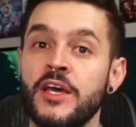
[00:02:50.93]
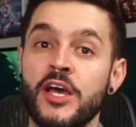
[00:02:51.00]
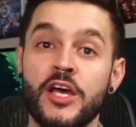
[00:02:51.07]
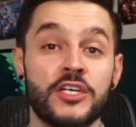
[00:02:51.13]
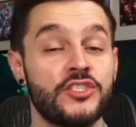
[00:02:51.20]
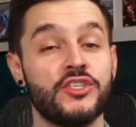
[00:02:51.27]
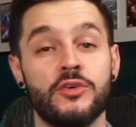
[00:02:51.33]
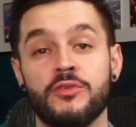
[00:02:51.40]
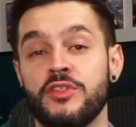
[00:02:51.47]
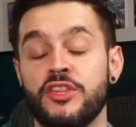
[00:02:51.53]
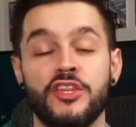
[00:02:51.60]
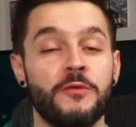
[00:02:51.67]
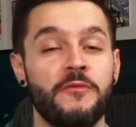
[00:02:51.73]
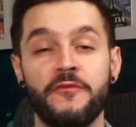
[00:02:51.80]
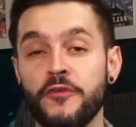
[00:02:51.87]
So
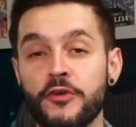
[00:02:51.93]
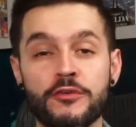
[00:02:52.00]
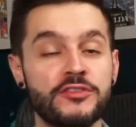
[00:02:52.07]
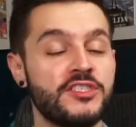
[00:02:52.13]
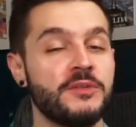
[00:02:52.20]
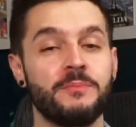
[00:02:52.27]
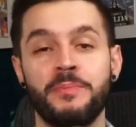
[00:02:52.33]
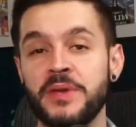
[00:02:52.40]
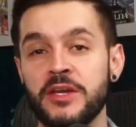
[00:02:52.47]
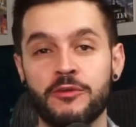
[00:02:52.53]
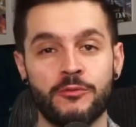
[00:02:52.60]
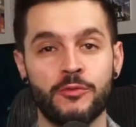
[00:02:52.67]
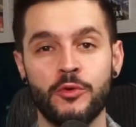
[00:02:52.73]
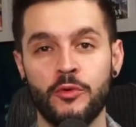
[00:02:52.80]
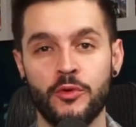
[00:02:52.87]
the first big
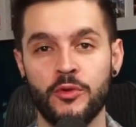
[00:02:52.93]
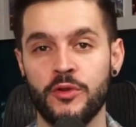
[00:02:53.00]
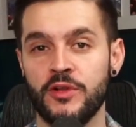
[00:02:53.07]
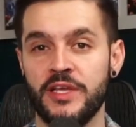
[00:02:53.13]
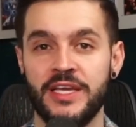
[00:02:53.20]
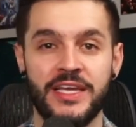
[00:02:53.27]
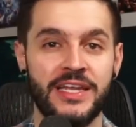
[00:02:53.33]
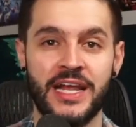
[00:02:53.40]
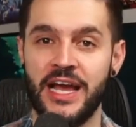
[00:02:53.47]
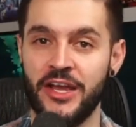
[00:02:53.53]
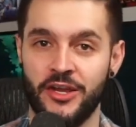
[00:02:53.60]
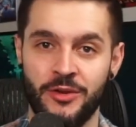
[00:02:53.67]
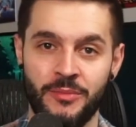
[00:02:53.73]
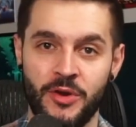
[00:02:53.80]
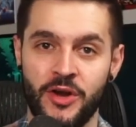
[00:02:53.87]
rule in
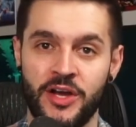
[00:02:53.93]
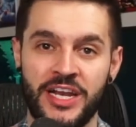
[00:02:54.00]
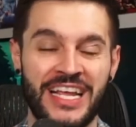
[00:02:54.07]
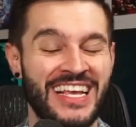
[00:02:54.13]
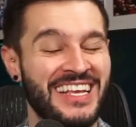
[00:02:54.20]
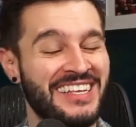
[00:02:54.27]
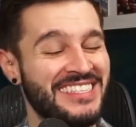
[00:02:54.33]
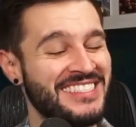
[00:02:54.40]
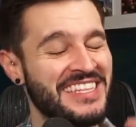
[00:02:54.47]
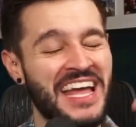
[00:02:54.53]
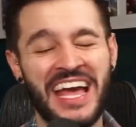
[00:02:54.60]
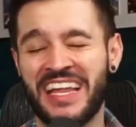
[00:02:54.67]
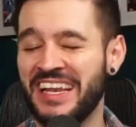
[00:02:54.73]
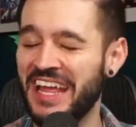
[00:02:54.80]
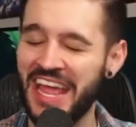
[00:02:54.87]
IronMON is
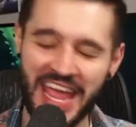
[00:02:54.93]
that